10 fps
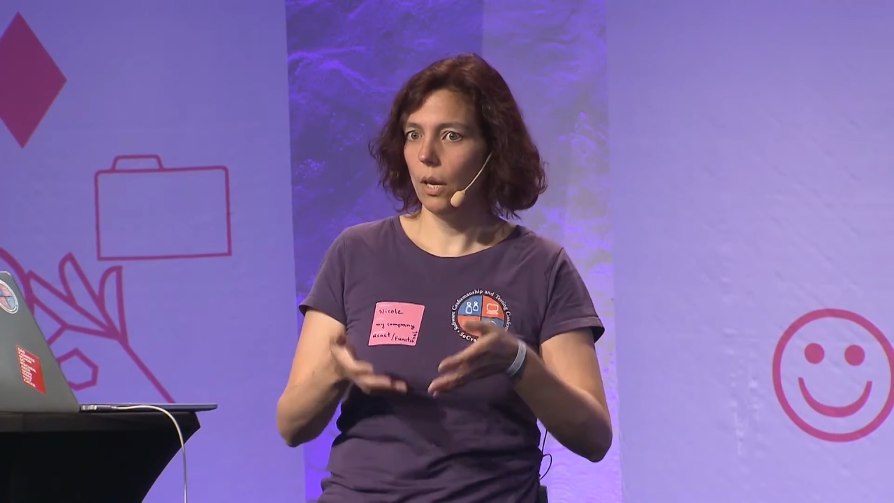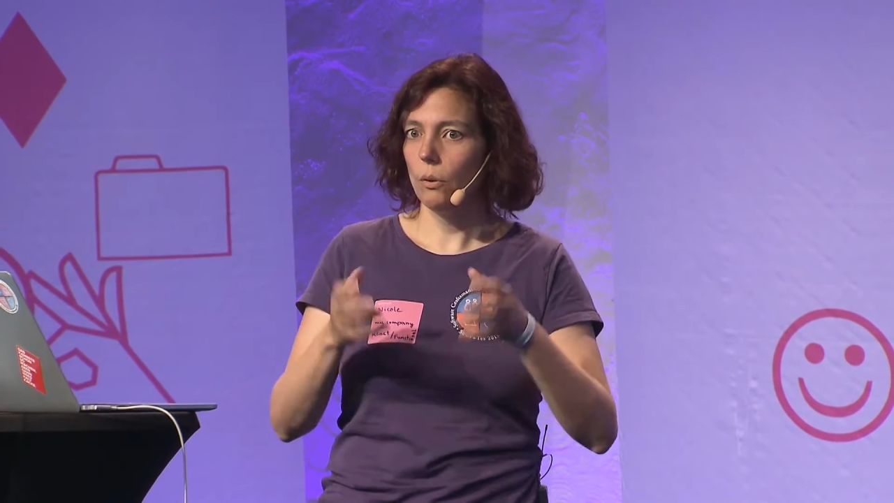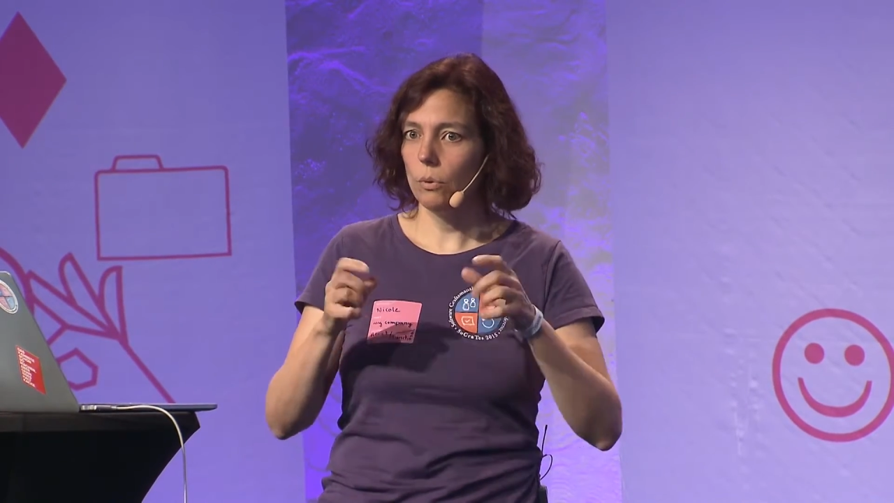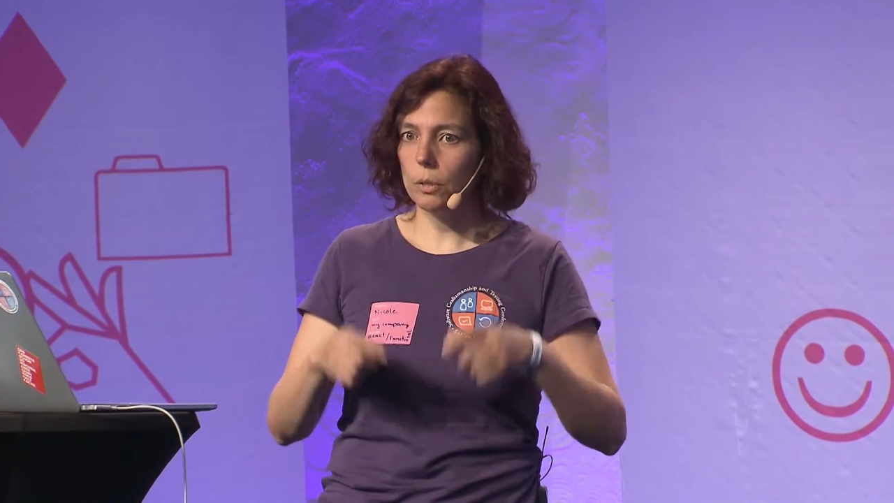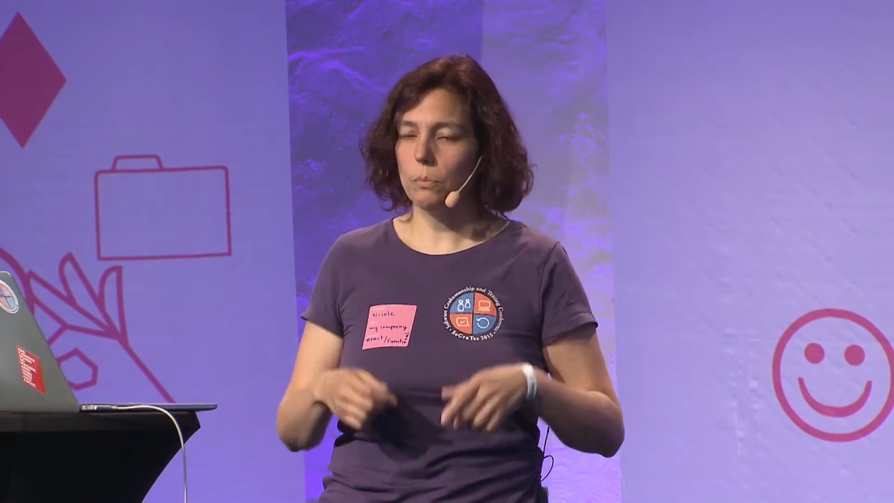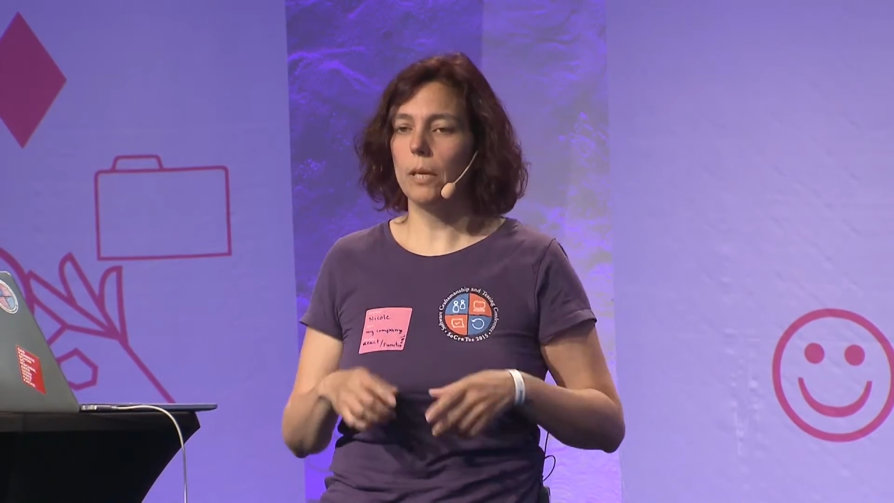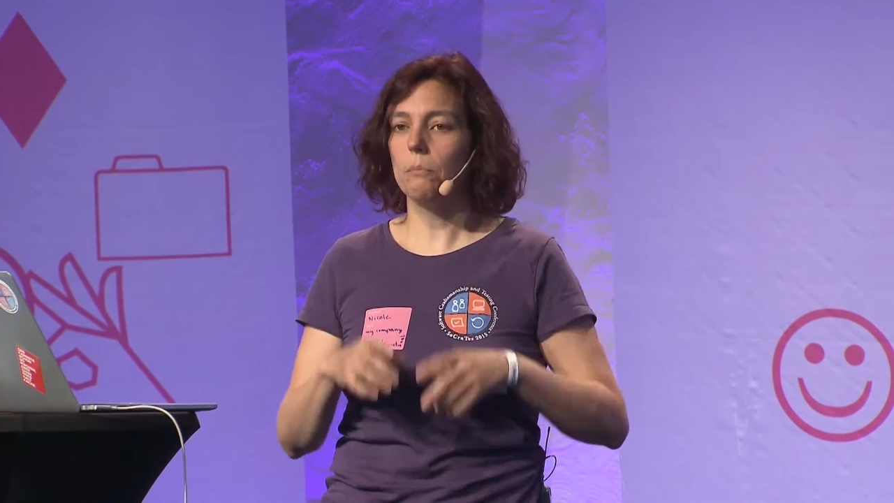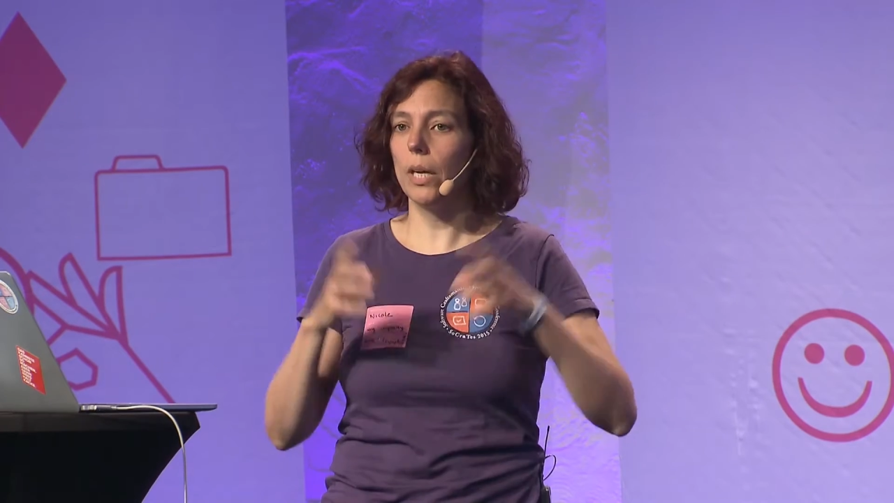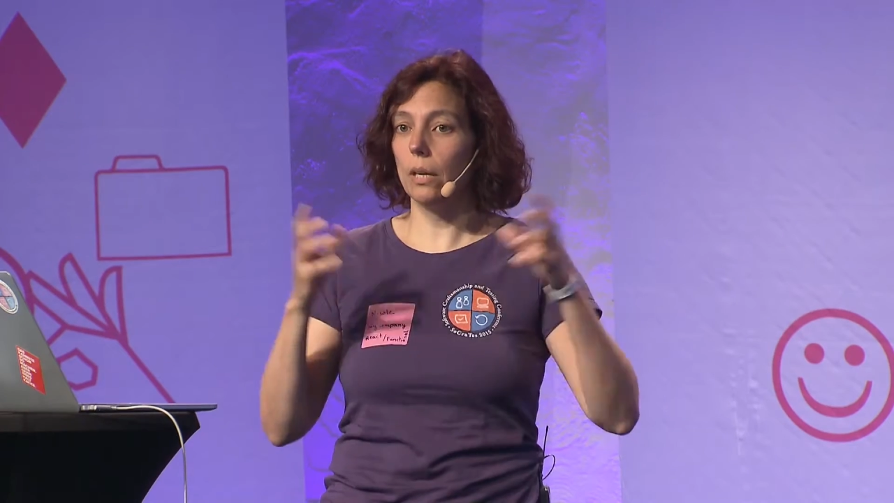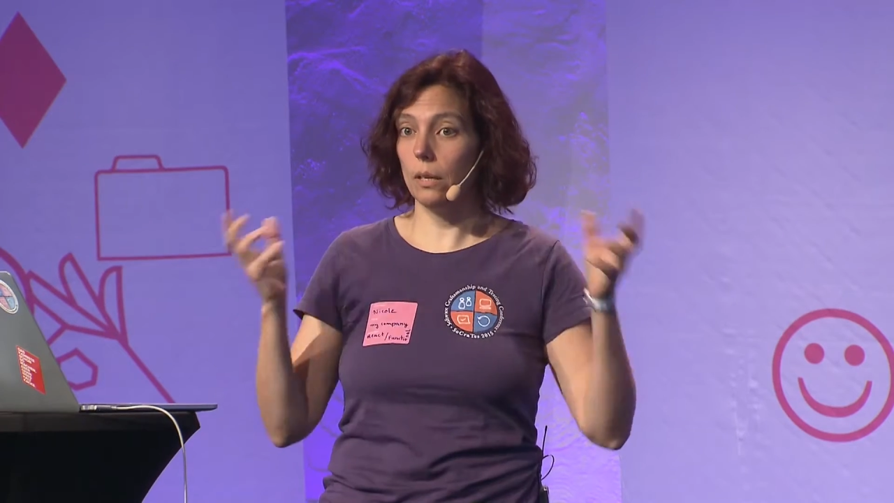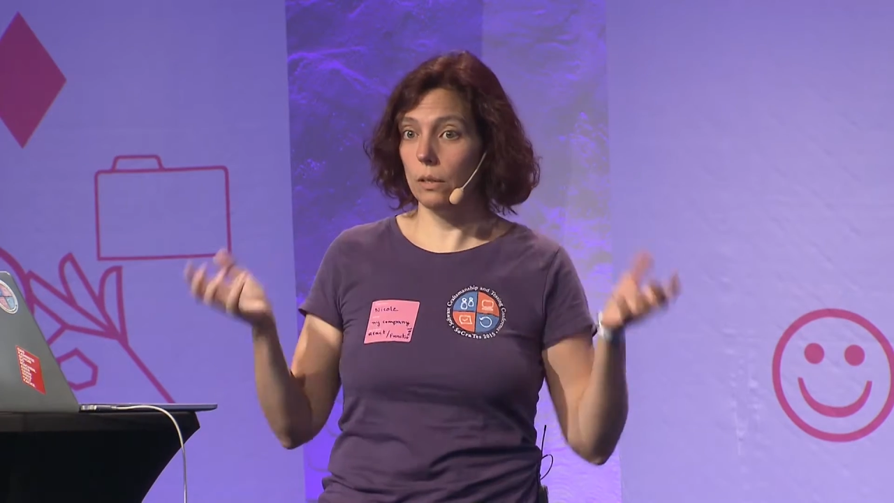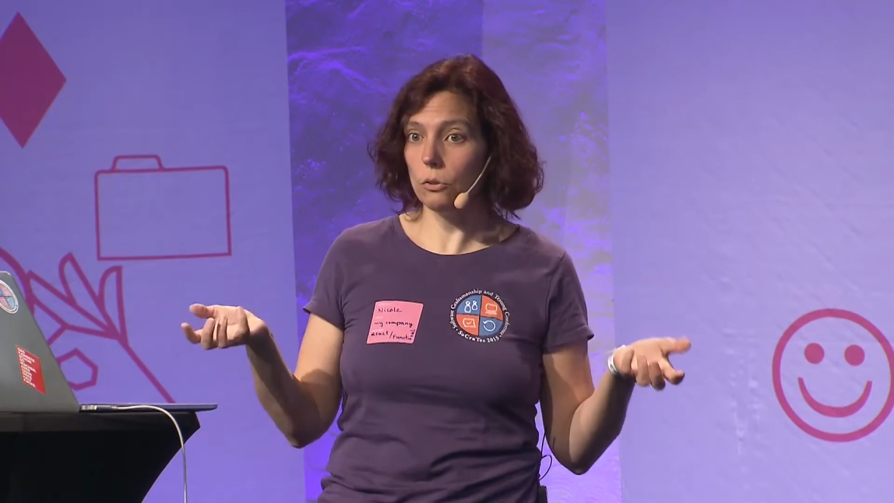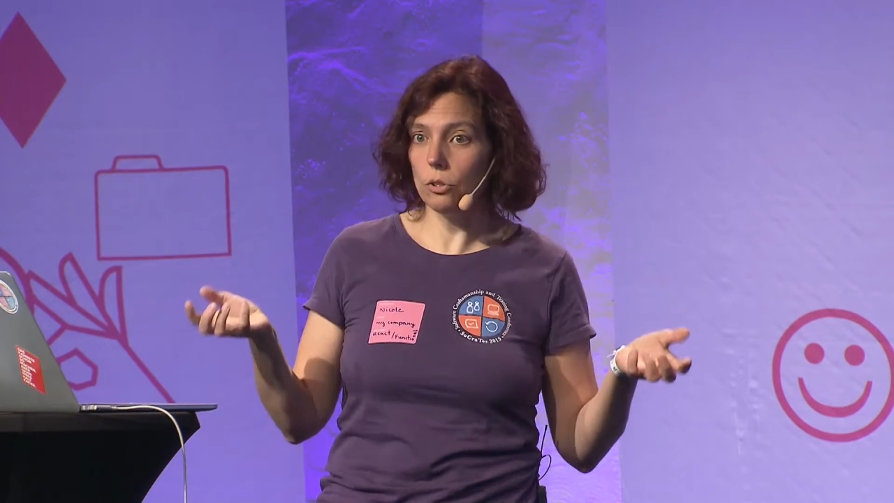which might make a huge